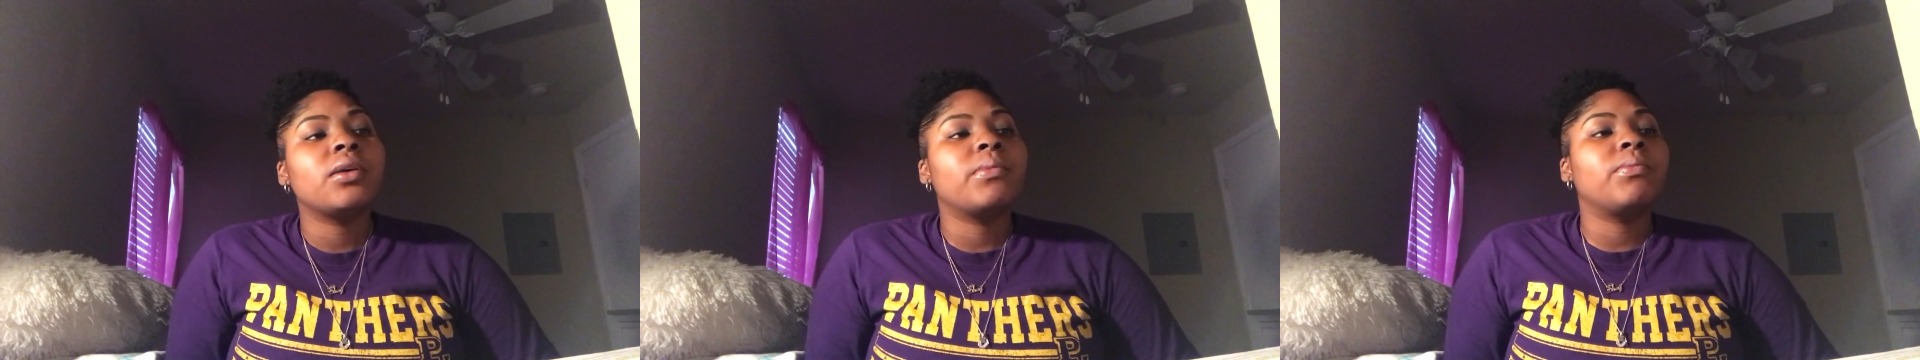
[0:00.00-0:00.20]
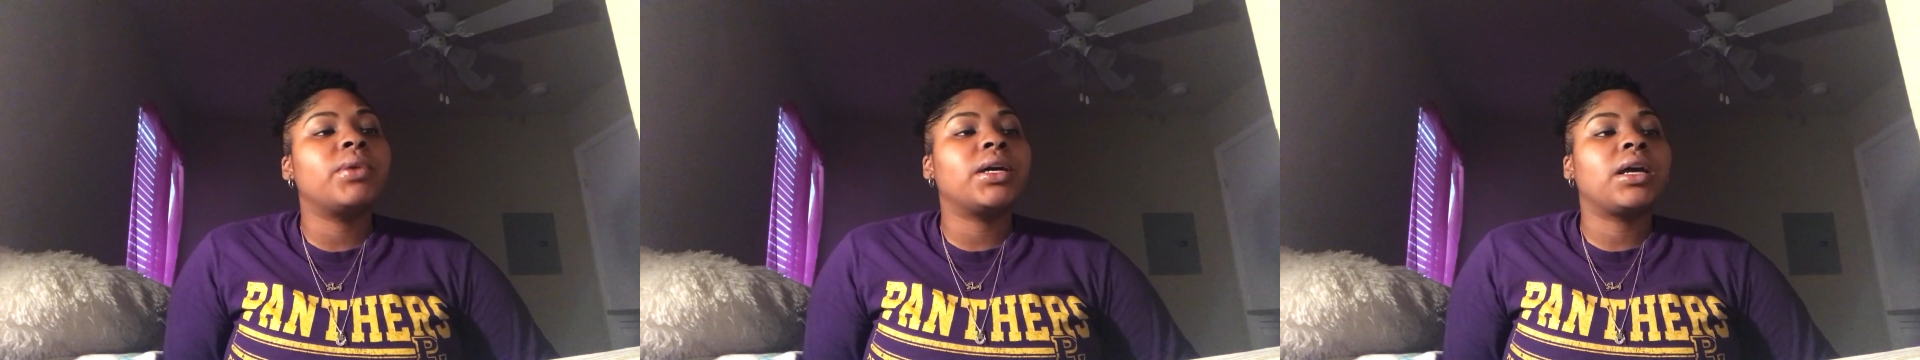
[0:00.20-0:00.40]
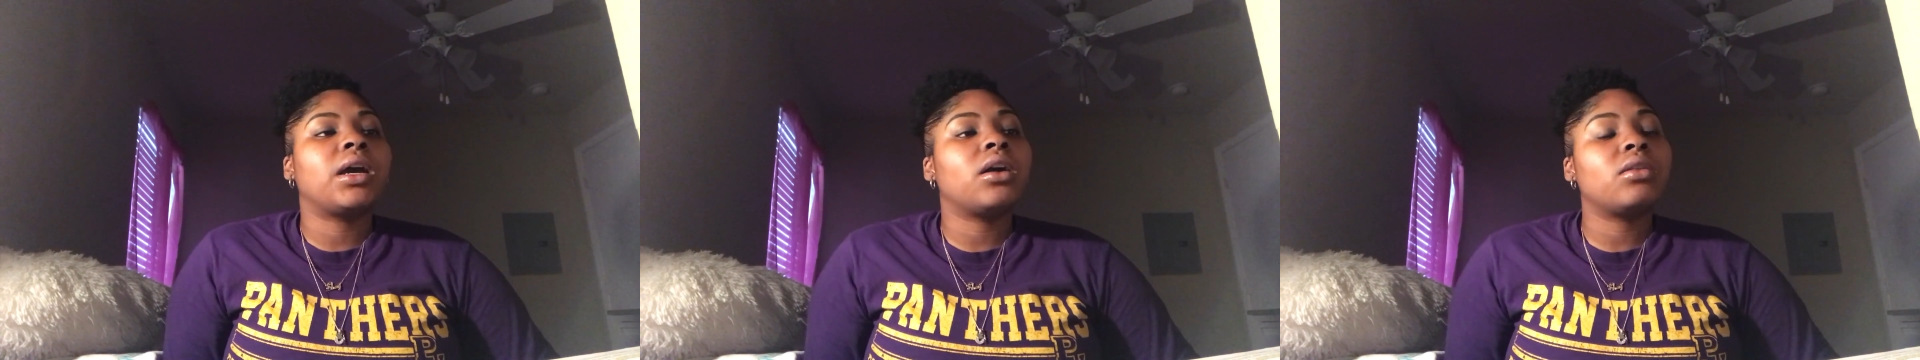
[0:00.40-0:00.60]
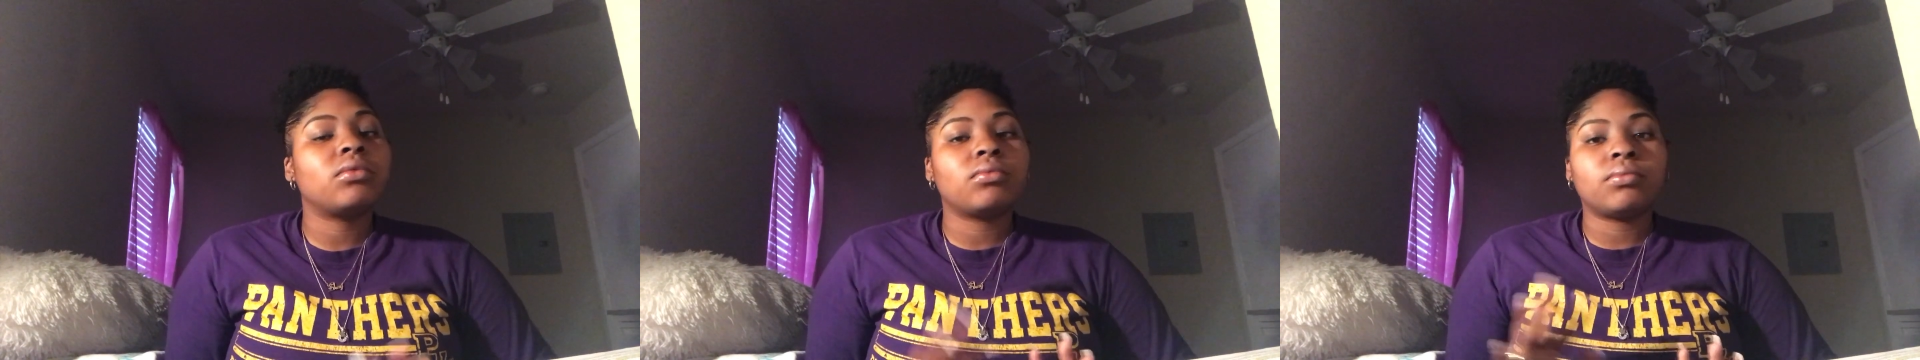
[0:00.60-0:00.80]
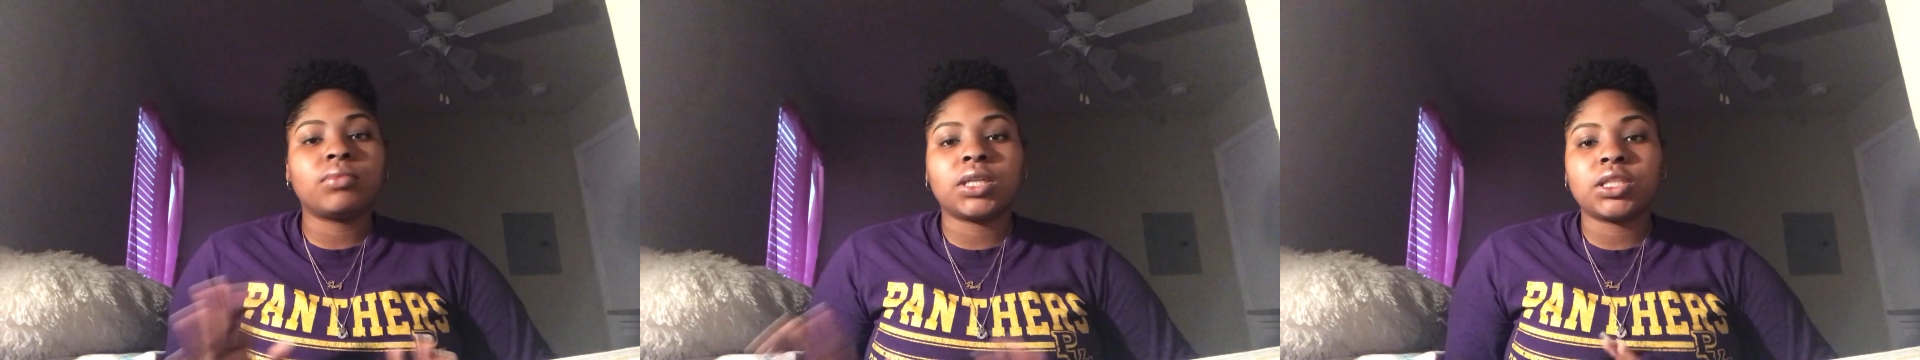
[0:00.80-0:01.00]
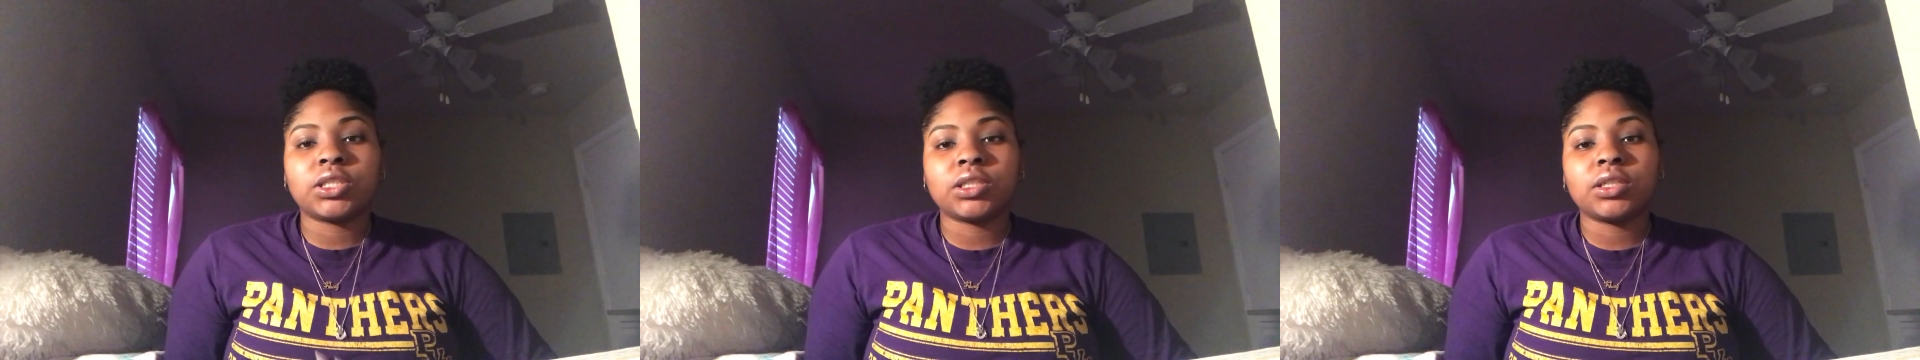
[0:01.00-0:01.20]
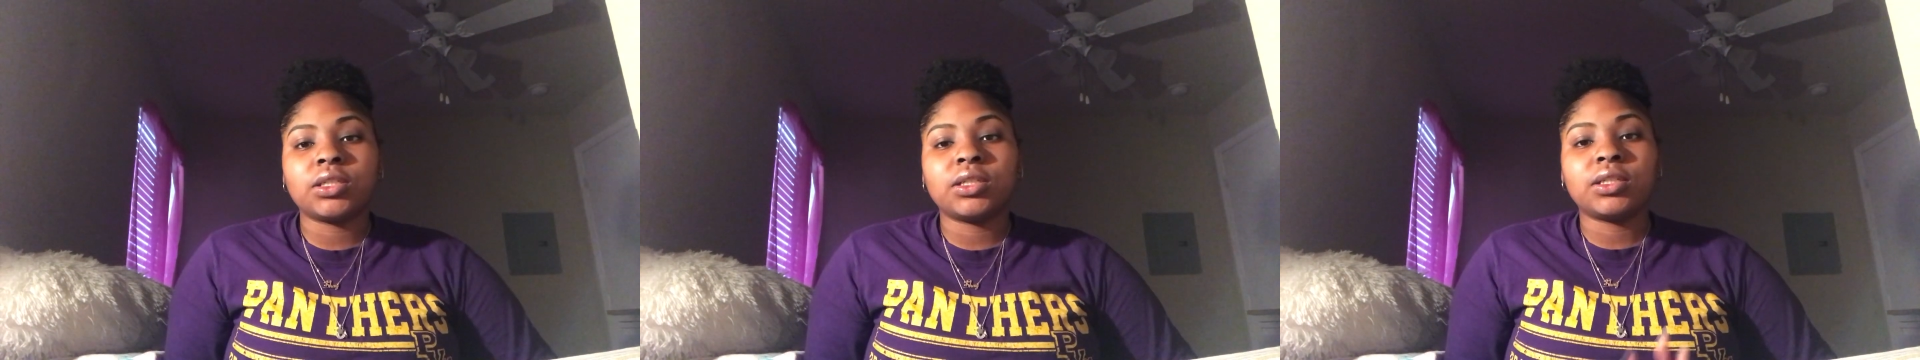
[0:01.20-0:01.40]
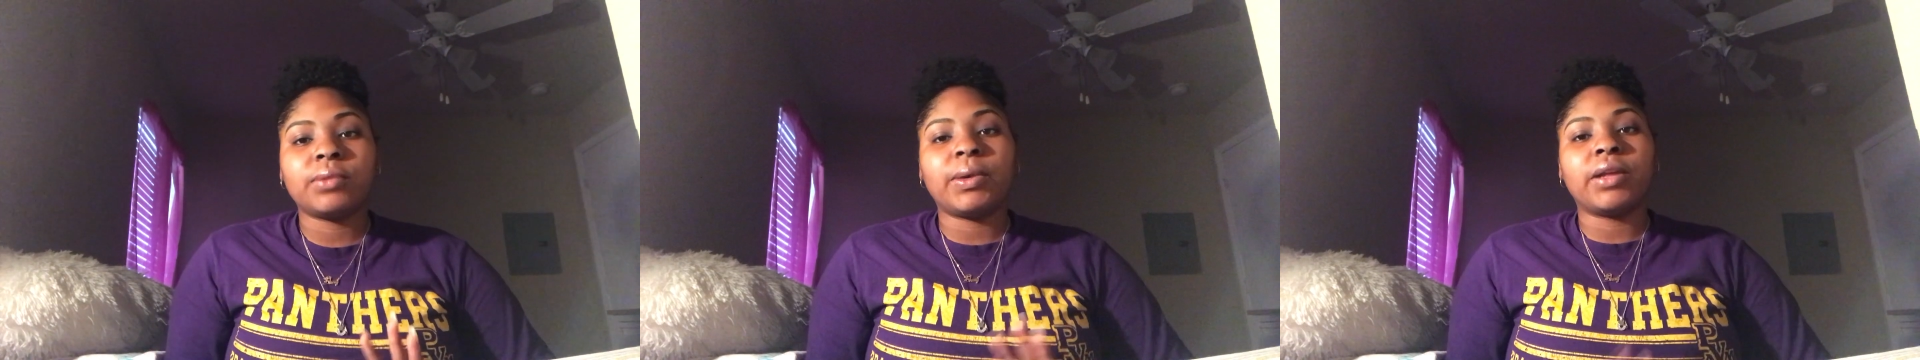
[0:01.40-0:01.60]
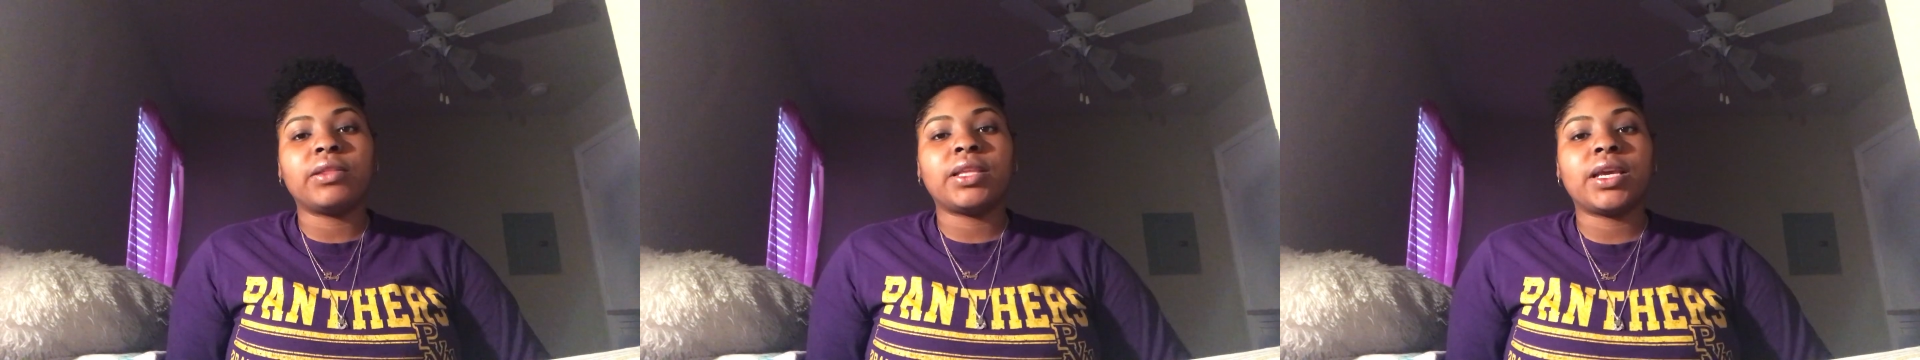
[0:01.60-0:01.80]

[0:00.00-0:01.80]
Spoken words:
but I'm not sure about